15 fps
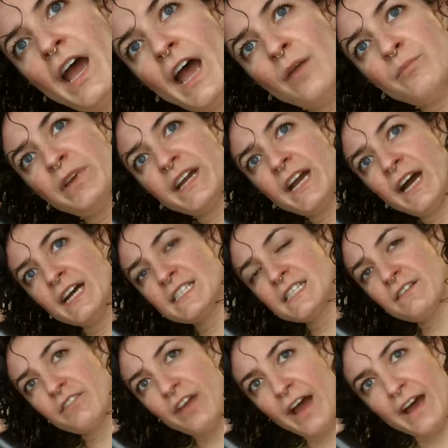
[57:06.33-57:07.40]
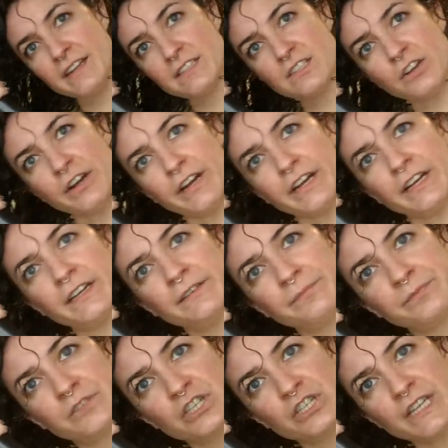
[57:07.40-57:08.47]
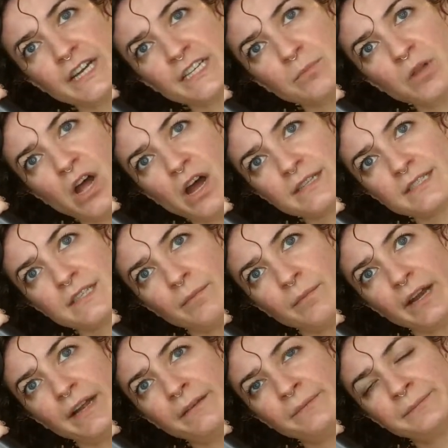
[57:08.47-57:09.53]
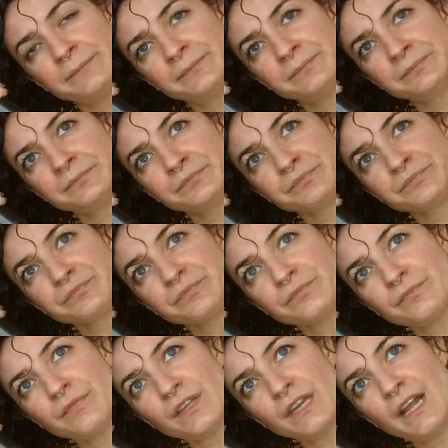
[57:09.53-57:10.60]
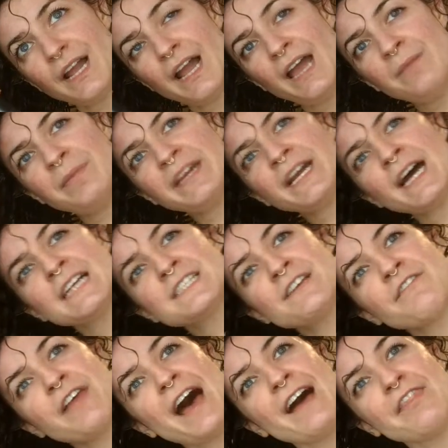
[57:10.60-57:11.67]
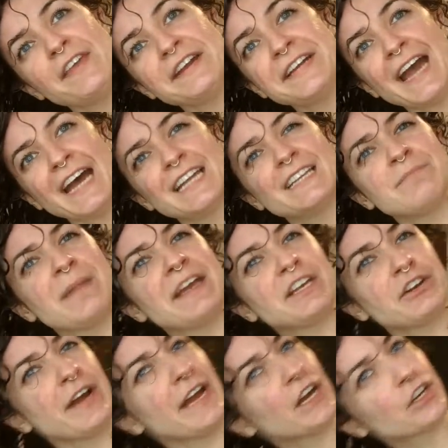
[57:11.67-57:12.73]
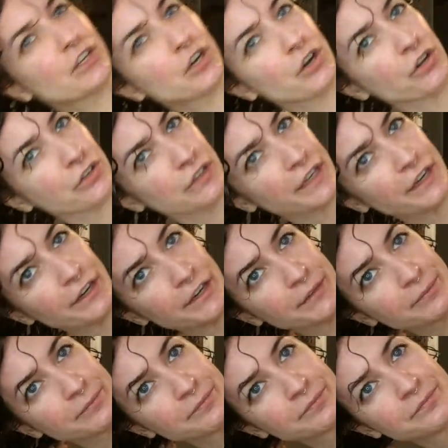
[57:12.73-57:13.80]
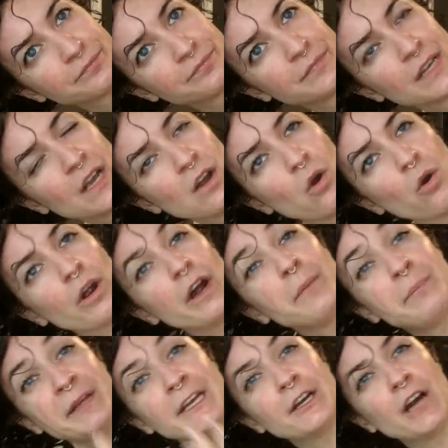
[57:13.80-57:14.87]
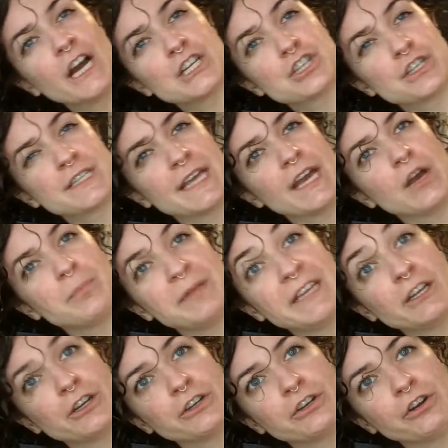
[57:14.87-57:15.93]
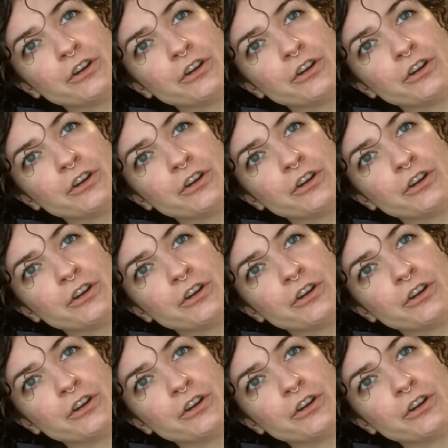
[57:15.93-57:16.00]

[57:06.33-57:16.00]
And because of that, sorry, just had to block somebody. And because of that, they can make your hair curlier. Or appear curlier.